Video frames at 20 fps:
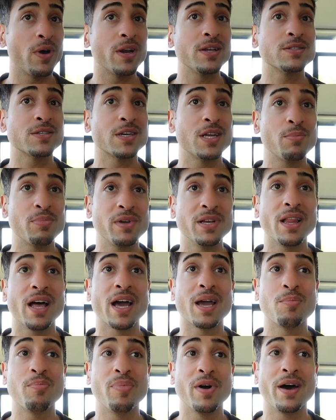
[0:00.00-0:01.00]
what it's going to be
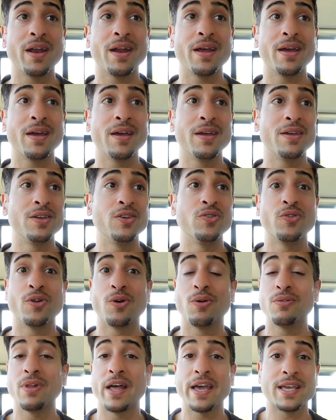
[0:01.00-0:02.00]
like, but you
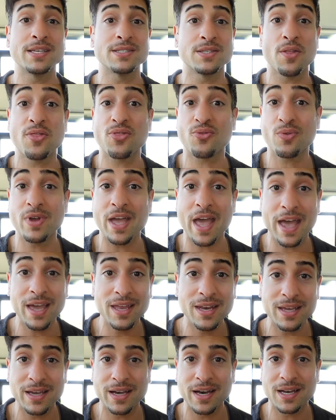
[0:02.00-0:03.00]
know, like is the
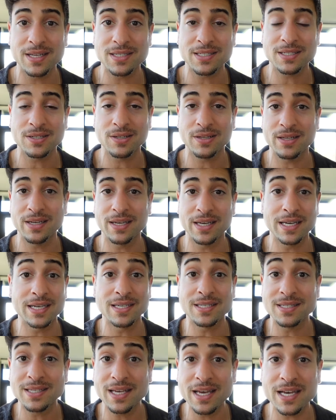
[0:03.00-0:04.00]
380 going to still
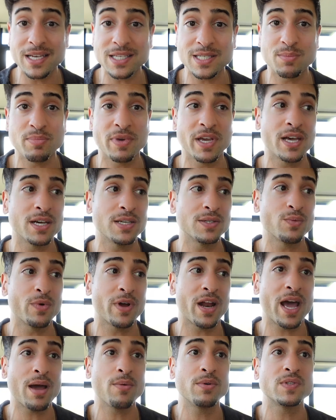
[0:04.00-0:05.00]
exist? Because
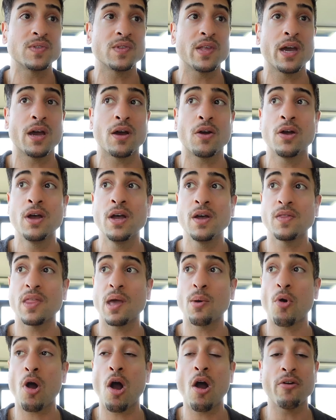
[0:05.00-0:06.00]
when I was there,
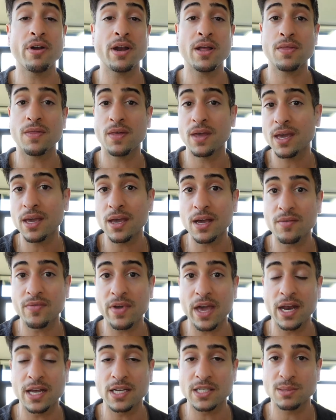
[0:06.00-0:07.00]
they were already thinking of
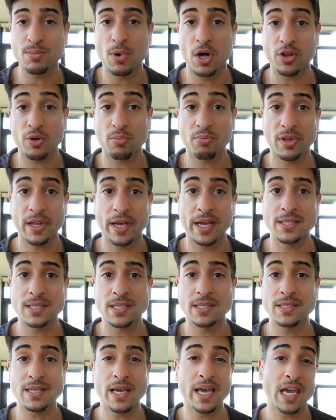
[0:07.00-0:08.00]
getting smaller planes
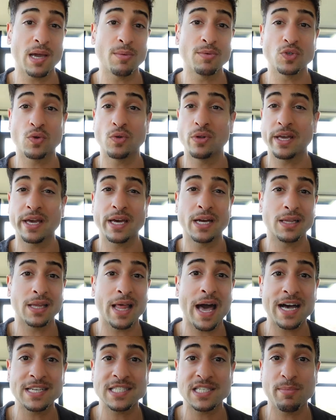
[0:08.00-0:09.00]
and saying it was only going to
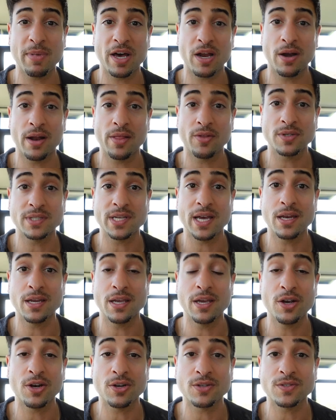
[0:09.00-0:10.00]
last about another 10
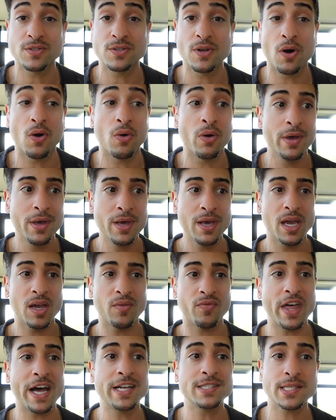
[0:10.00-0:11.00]
years. So
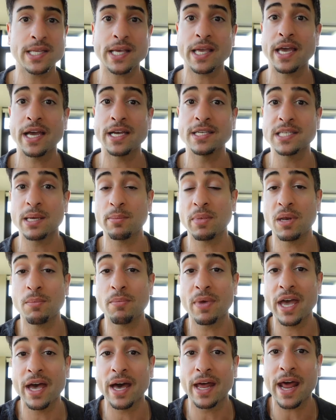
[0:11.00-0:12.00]
if that's the case, I mean,
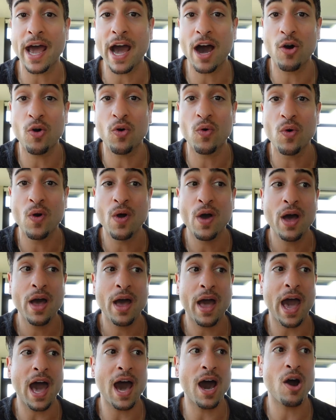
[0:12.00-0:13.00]
man, how
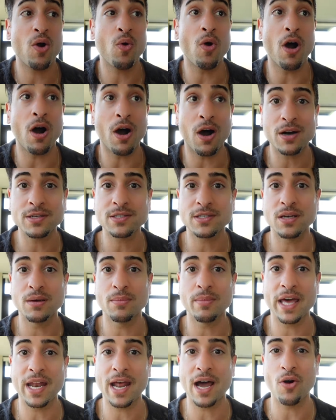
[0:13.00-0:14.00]
how
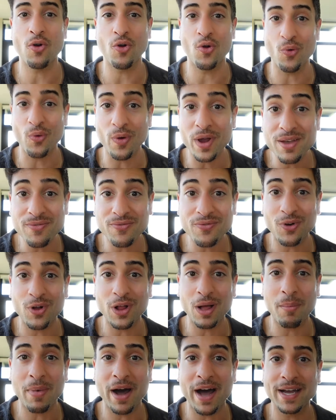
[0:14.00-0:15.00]
awesome and how
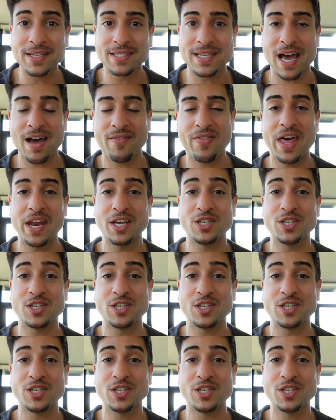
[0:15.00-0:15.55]
grateful am I to have that